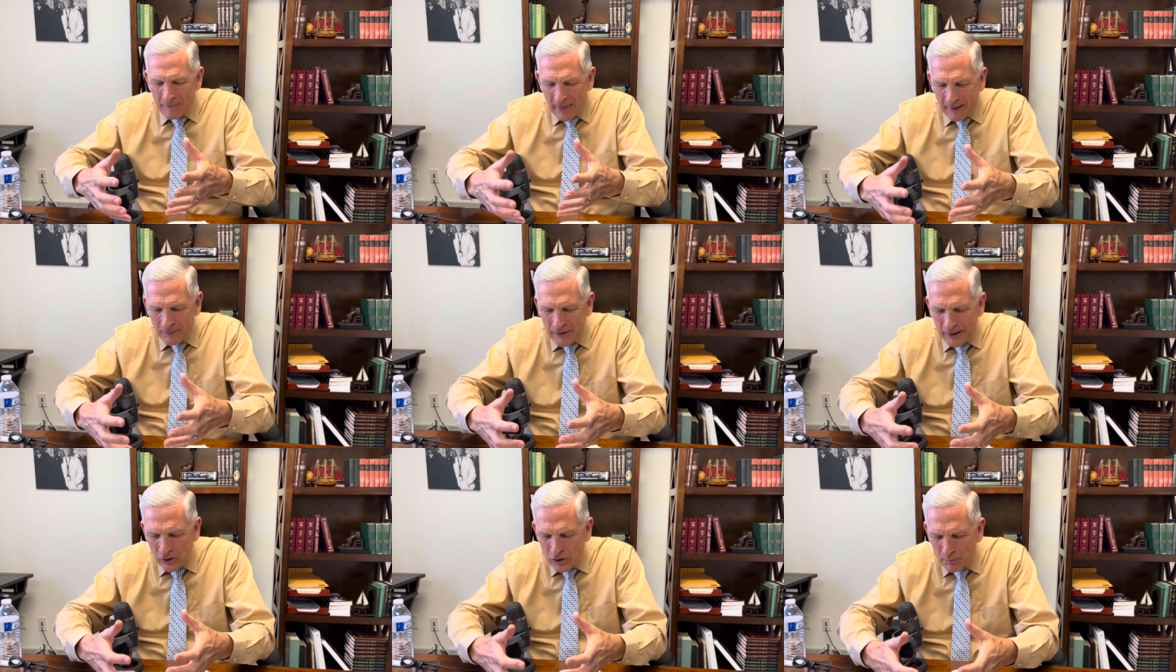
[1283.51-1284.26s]
And
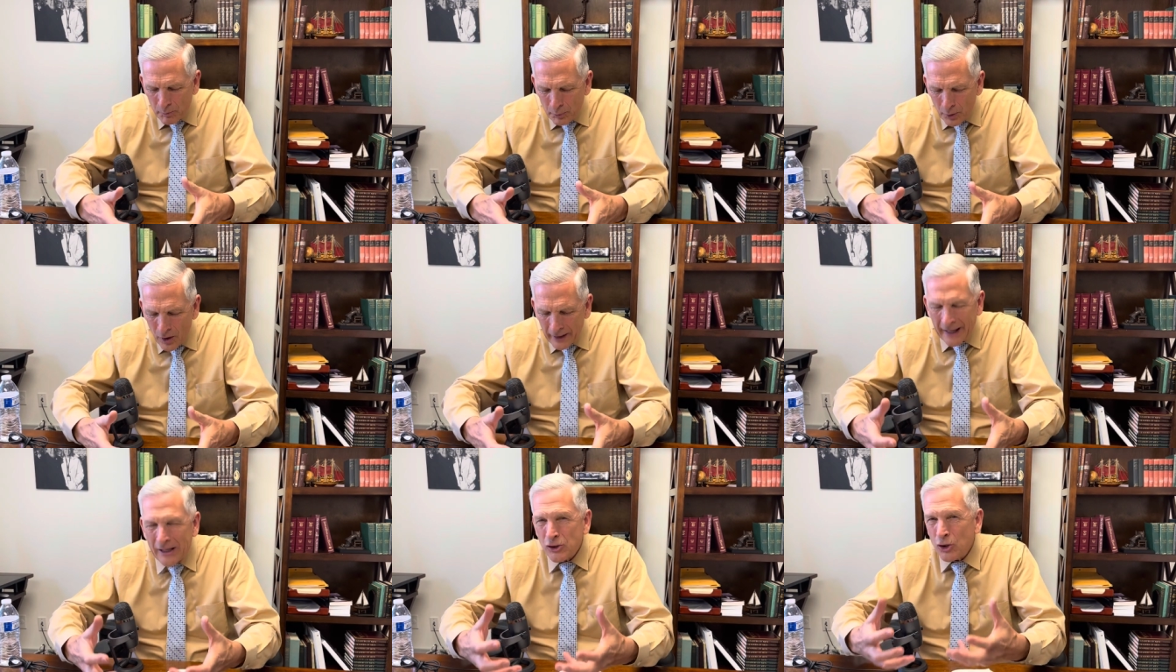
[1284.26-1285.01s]
this book,
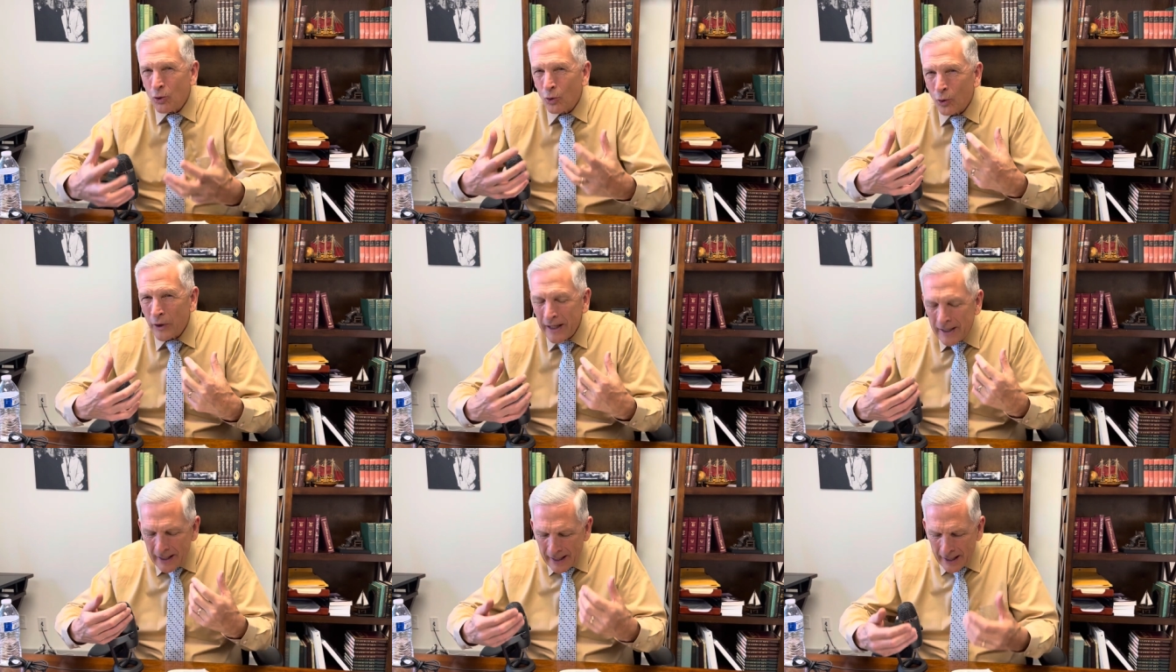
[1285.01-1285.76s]
as you
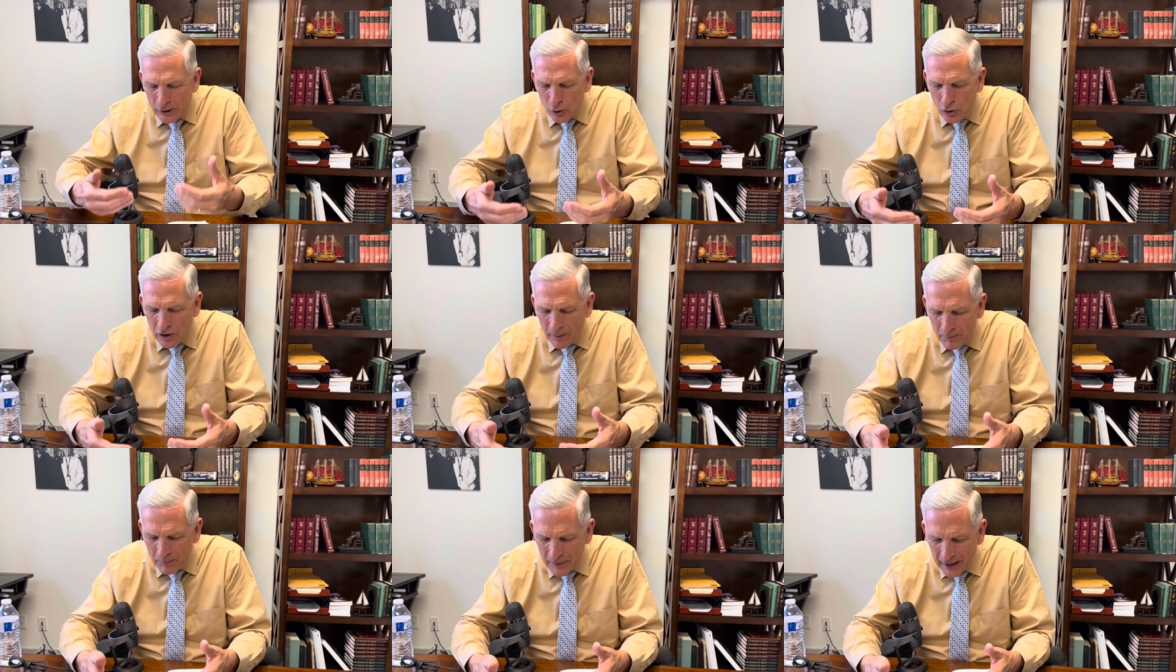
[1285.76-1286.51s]
read it and you
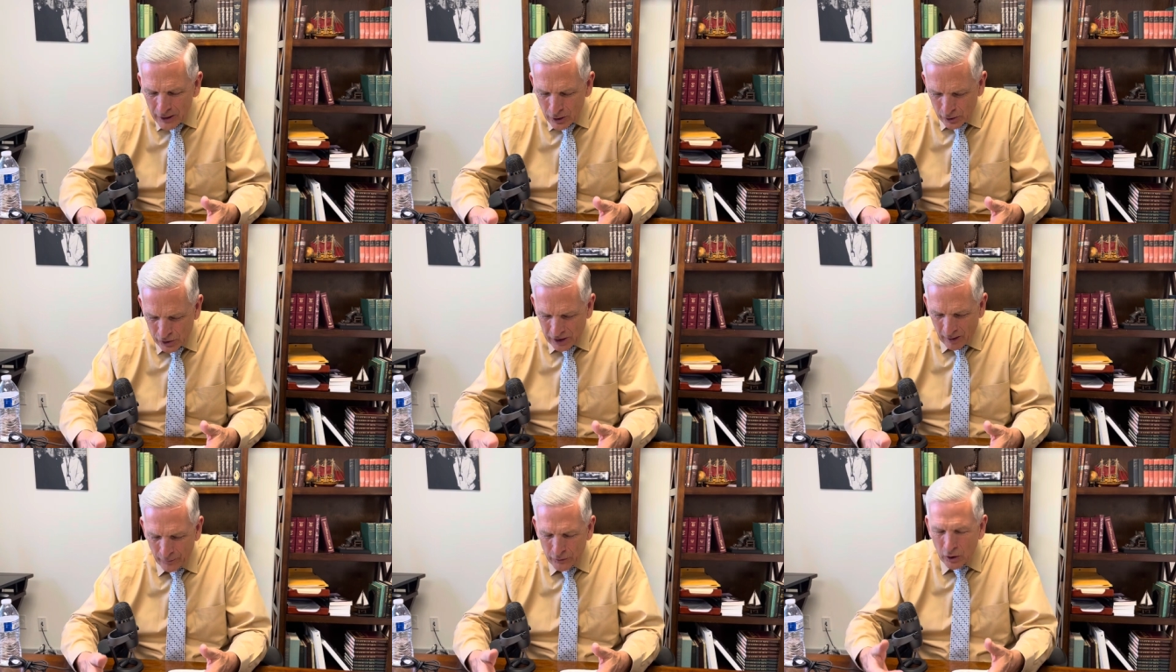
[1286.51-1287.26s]
submit
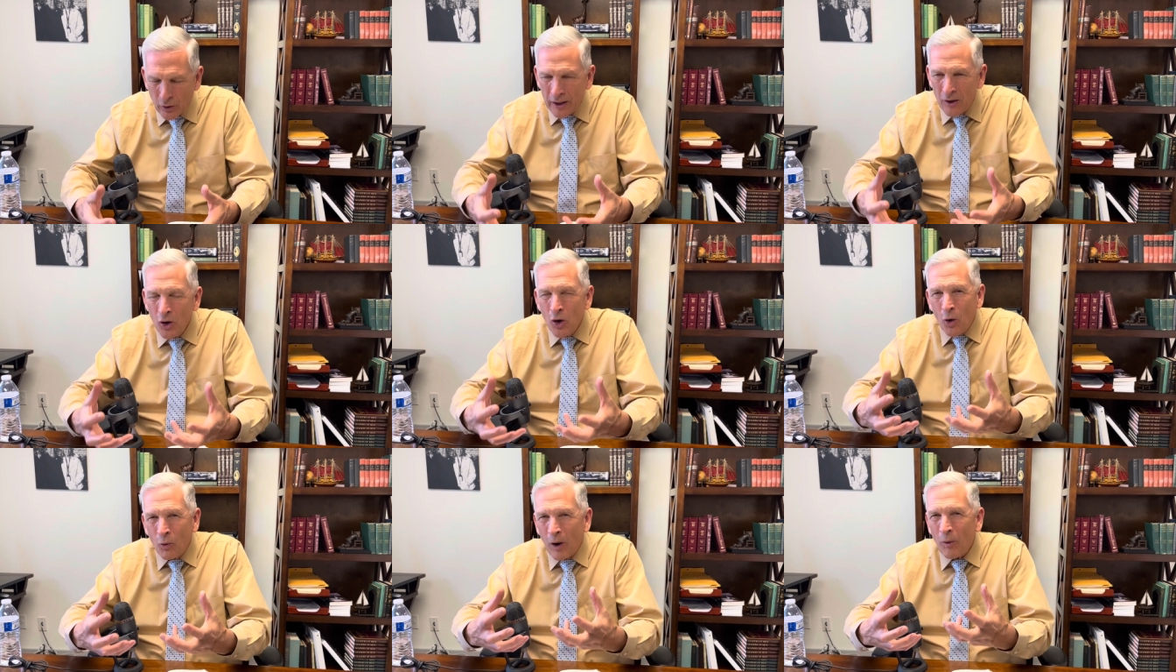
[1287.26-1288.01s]
yourself to it,
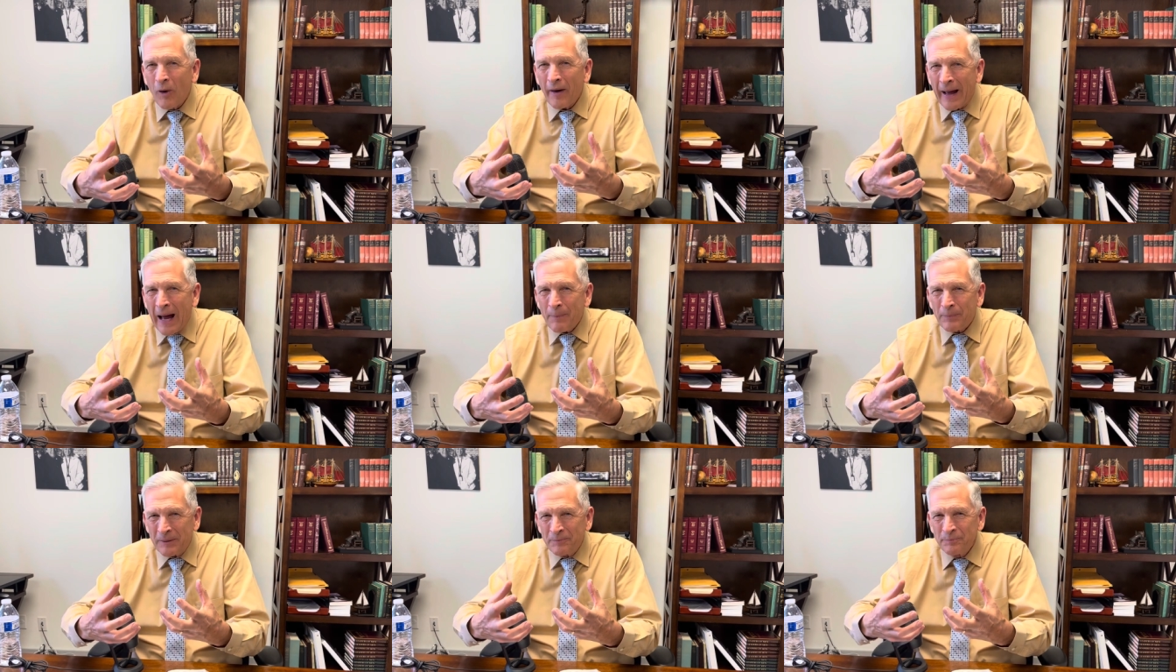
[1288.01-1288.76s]
what will
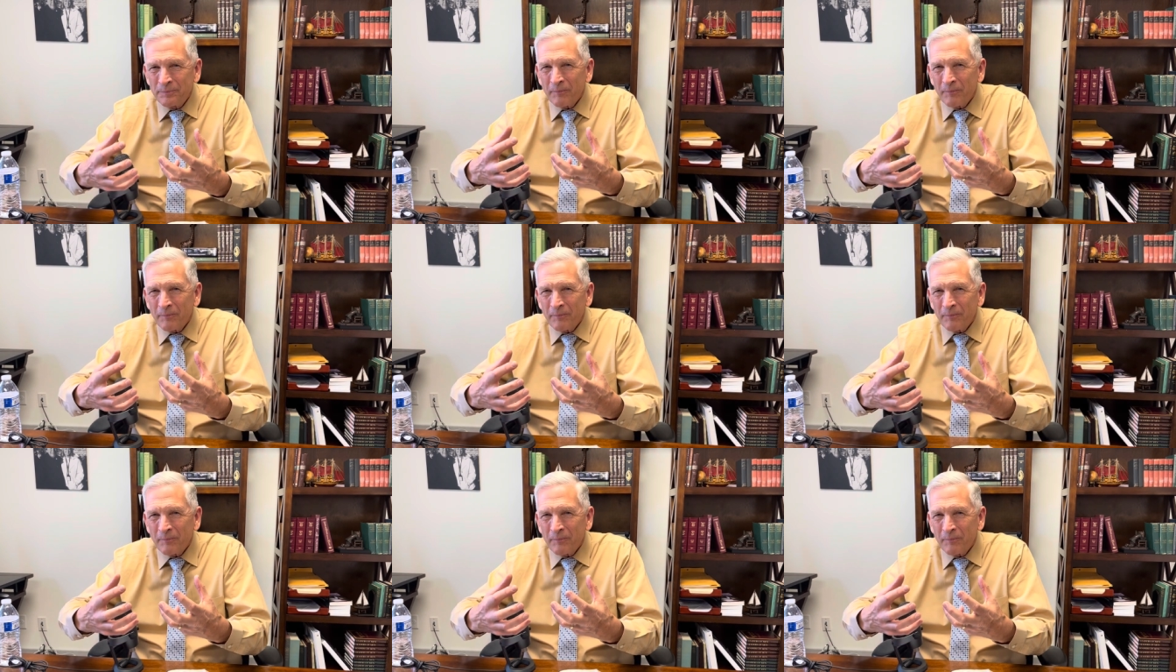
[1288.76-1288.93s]
happen